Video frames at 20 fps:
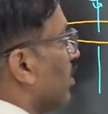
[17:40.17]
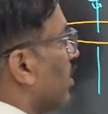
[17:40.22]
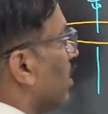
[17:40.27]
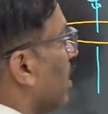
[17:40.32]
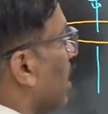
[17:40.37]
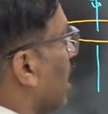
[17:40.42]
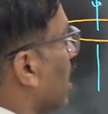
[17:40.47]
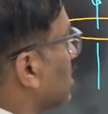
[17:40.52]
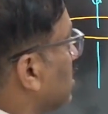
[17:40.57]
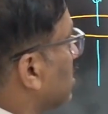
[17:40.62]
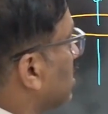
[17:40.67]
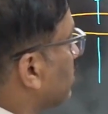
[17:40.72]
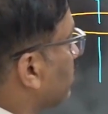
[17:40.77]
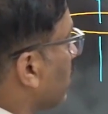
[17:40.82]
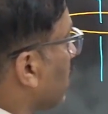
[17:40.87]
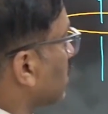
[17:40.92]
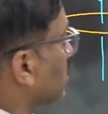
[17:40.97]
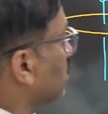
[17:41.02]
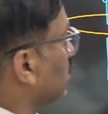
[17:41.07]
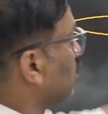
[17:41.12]
axis
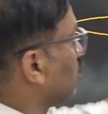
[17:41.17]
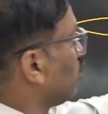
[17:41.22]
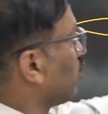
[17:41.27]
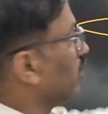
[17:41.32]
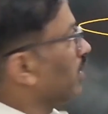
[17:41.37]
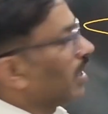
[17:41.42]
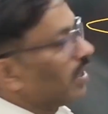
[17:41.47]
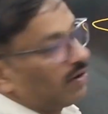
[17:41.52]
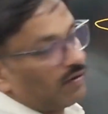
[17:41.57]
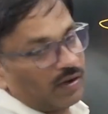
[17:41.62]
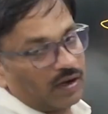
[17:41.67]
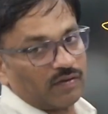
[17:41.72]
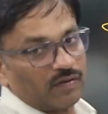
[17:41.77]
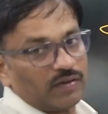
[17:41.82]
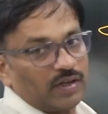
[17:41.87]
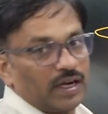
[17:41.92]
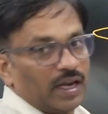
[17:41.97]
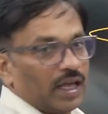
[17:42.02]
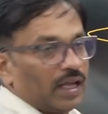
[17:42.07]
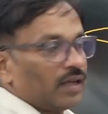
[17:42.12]
passing through any one of the
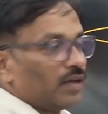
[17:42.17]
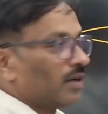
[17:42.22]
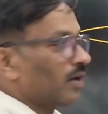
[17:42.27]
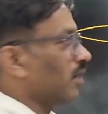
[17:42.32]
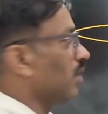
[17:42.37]
diagonal.